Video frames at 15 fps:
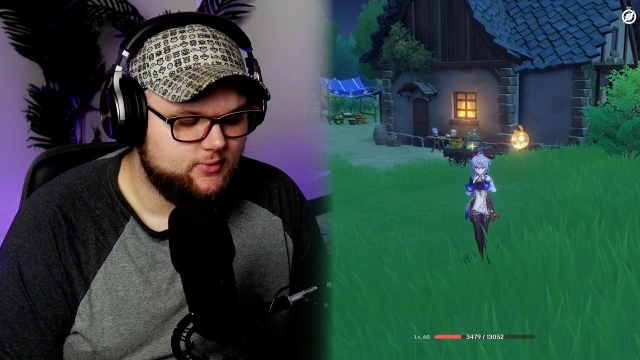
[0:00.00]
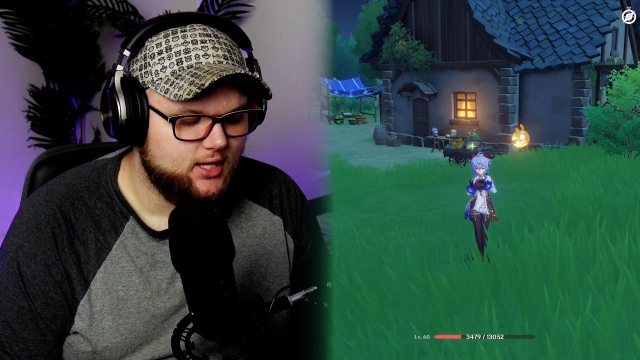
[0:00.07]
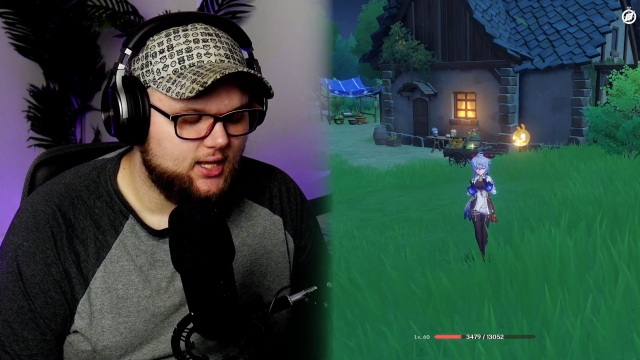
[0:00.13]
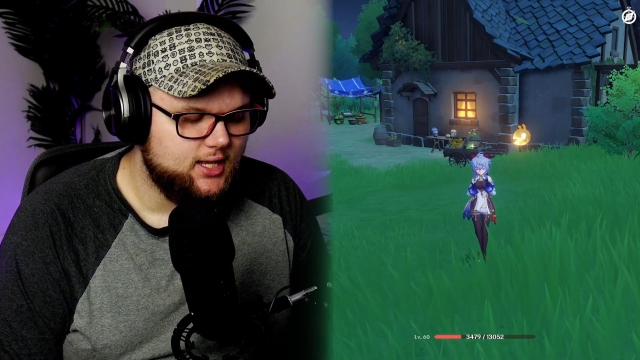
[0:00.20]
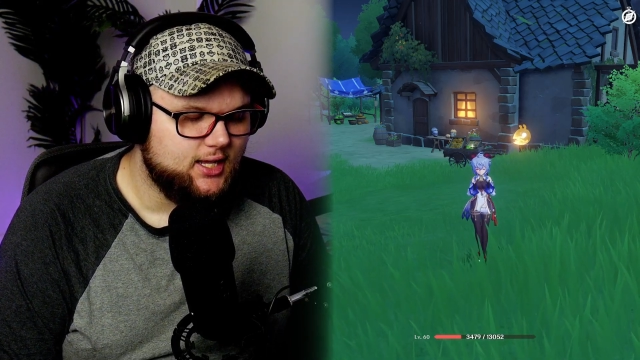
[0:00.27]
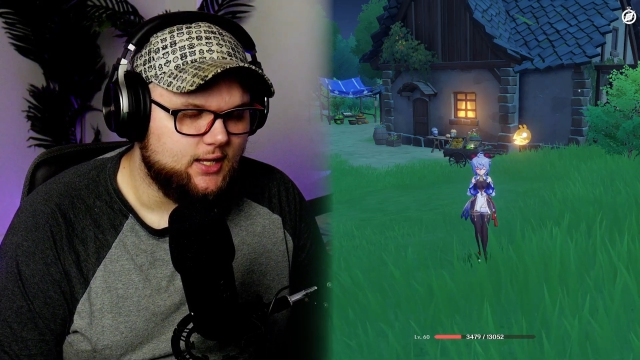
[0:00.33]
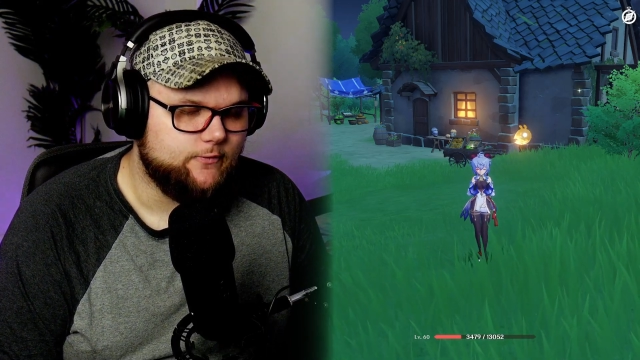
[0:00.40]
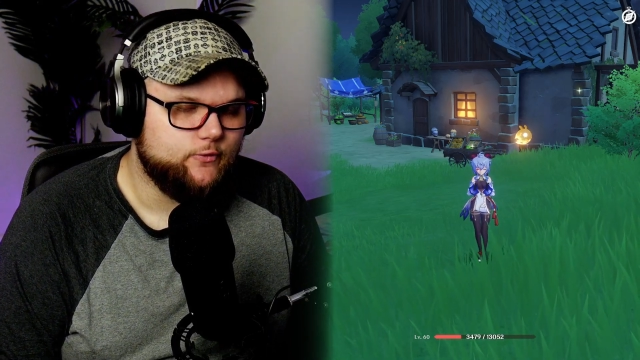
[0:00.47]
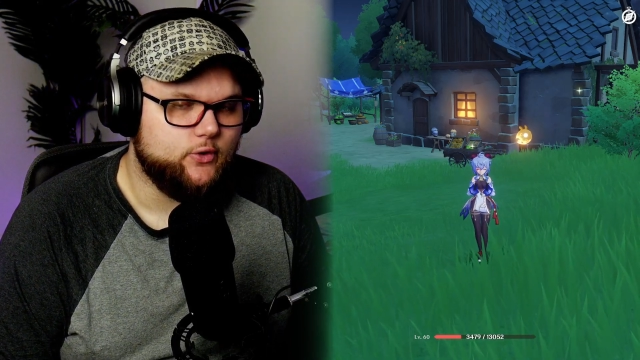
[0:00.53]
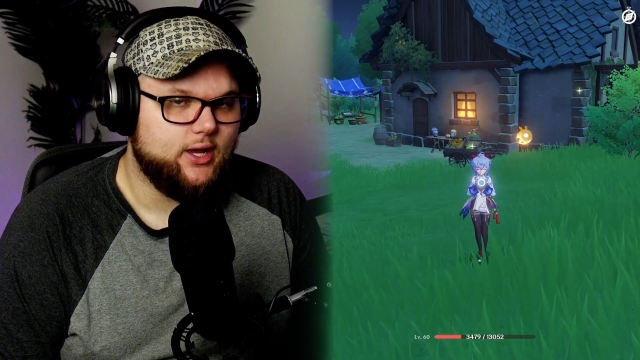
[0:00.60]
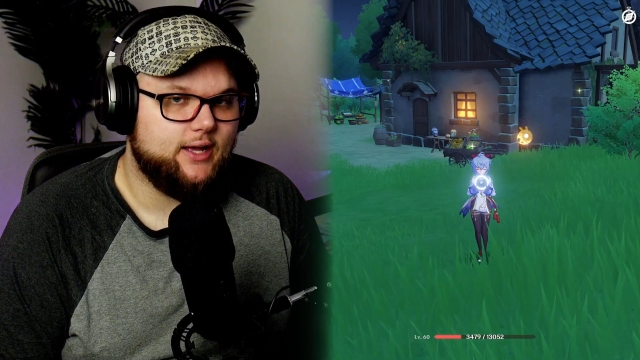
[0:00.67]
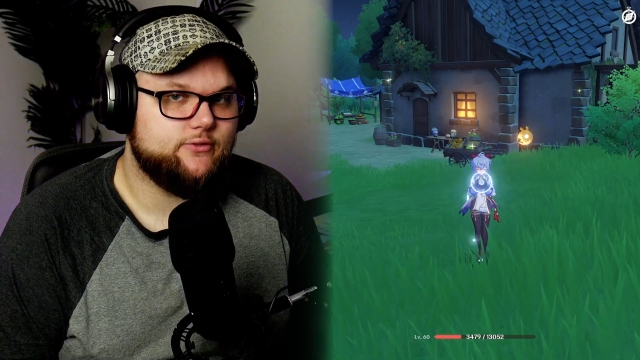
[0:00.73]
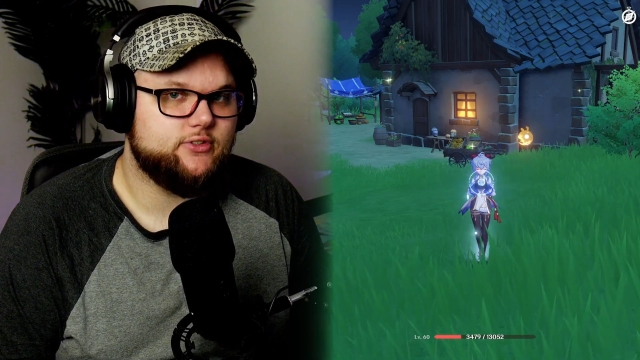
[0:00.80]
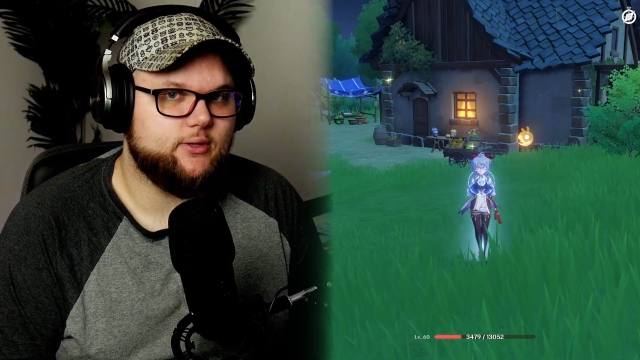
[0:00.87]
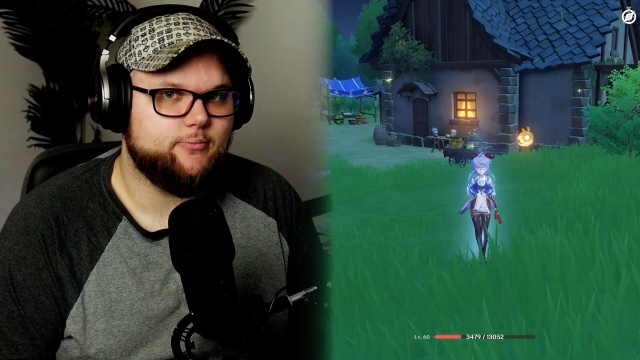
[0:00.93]
If you
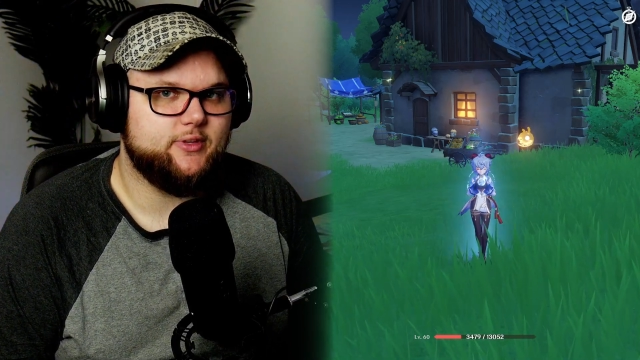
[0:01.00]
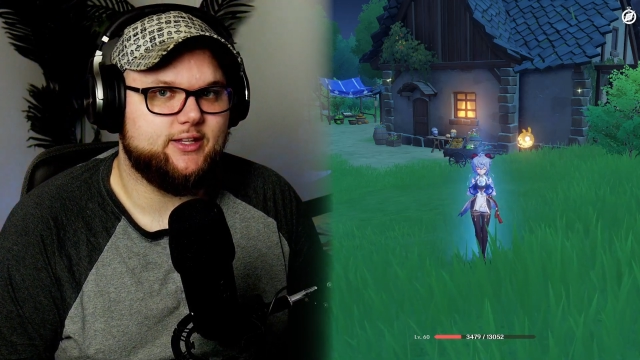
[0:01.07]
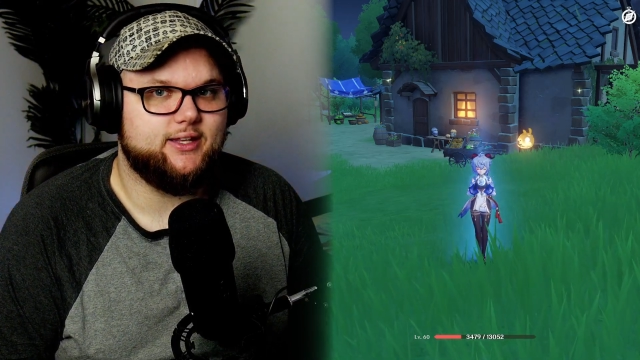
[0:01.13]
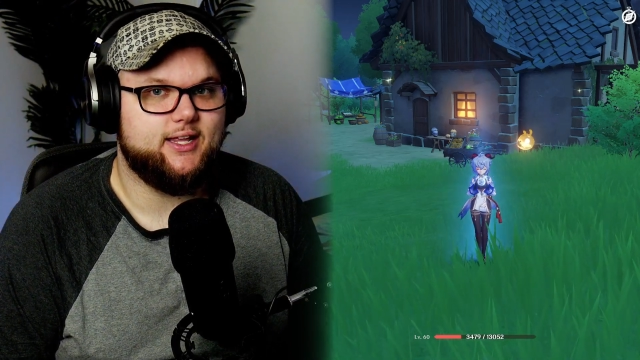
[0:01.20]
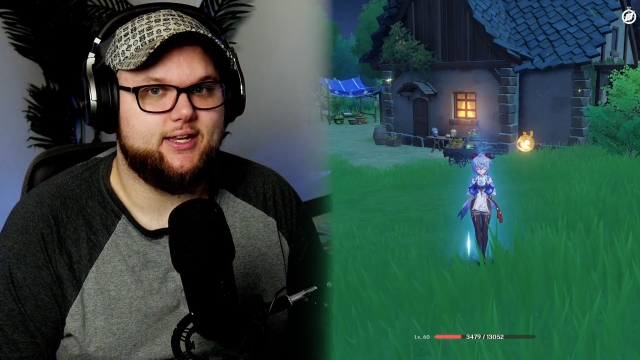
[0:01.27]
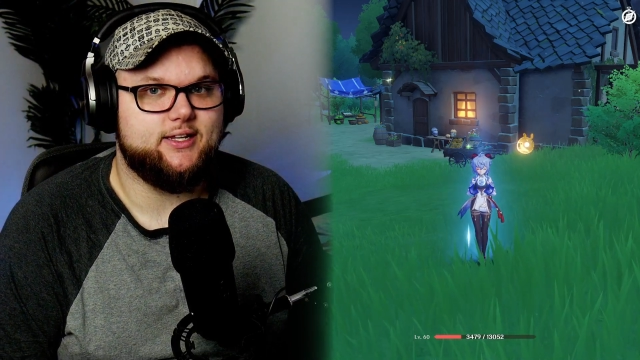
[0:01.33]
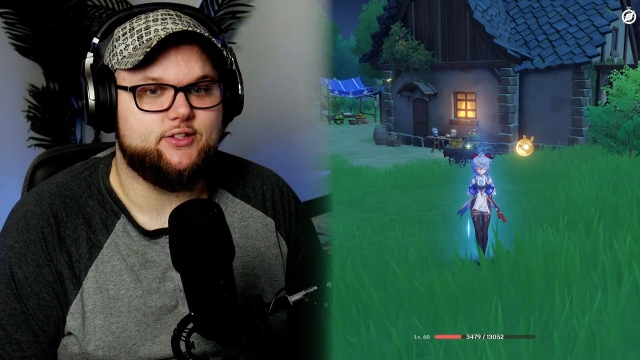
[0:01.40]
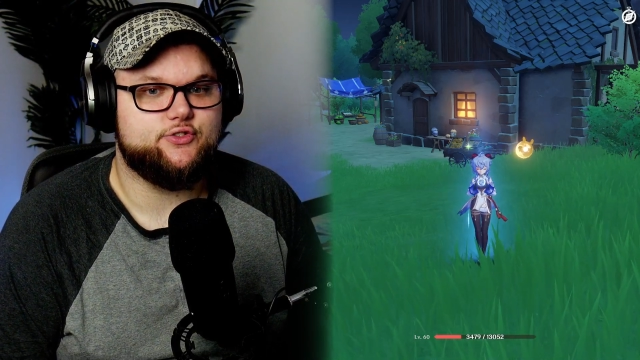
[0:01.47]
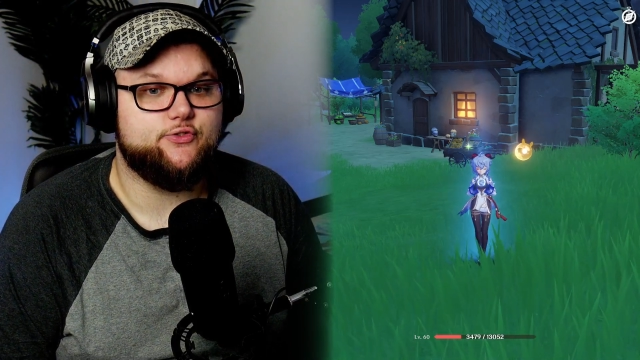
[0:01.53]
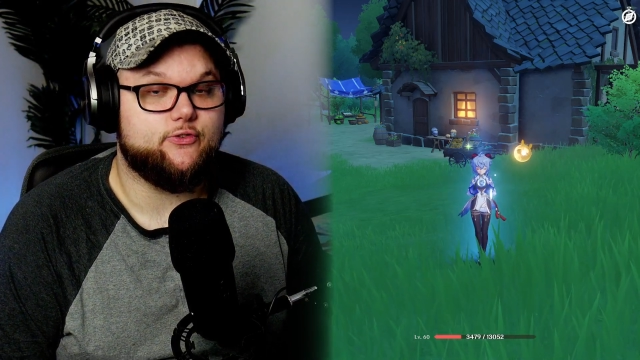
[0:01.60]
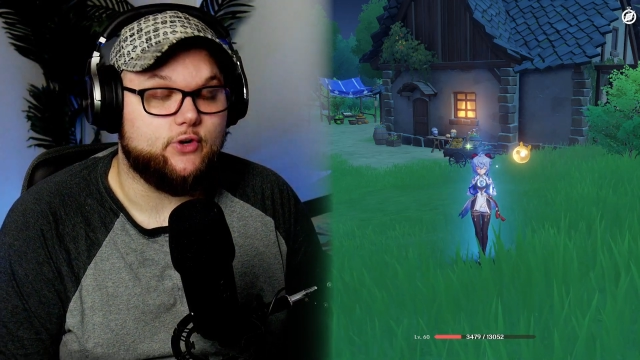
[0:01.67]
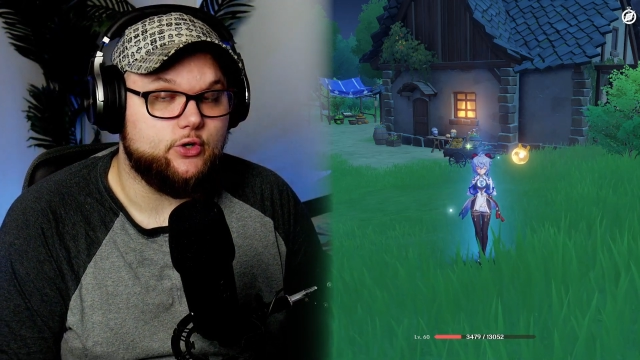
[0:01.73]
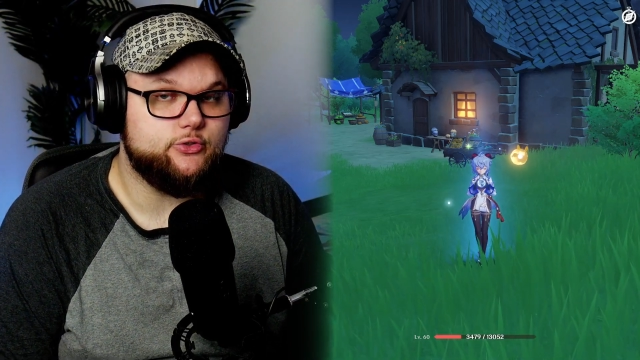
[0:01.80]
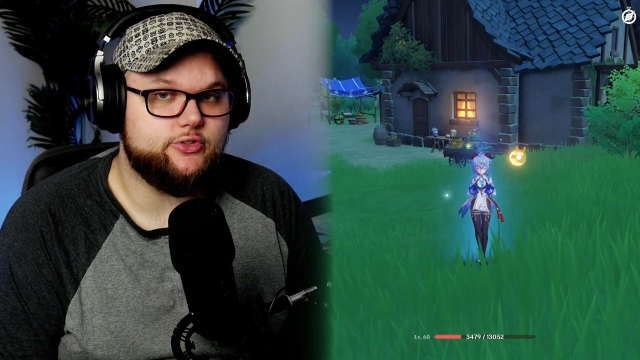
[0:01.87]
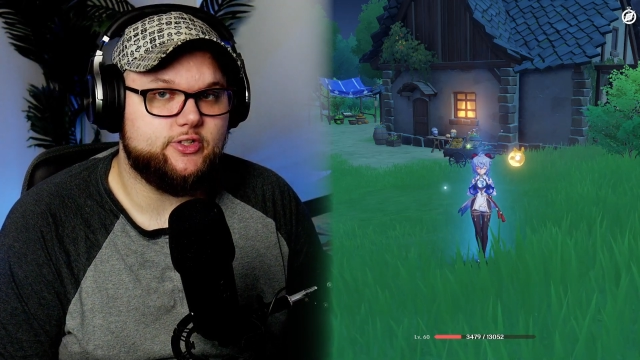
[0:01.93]
have something that is
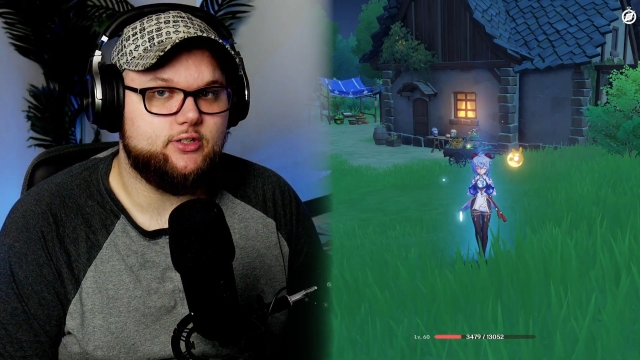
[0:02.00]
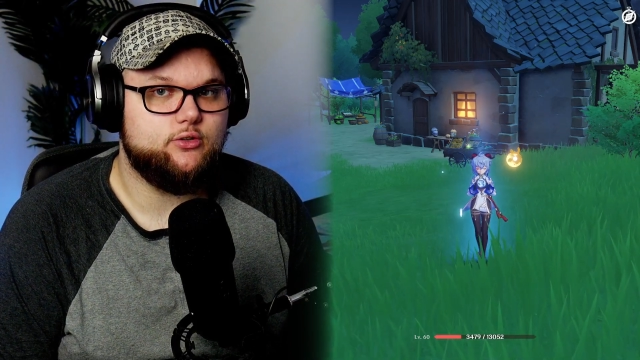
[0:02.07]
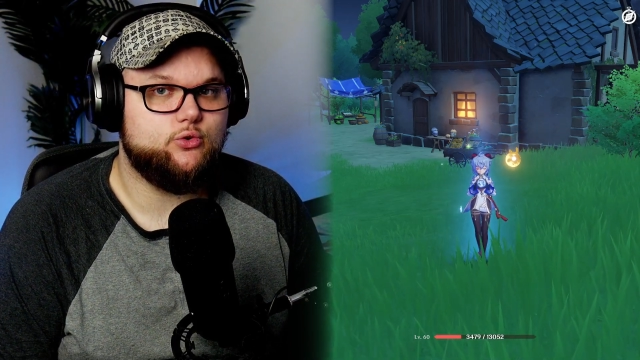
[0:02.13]
frozen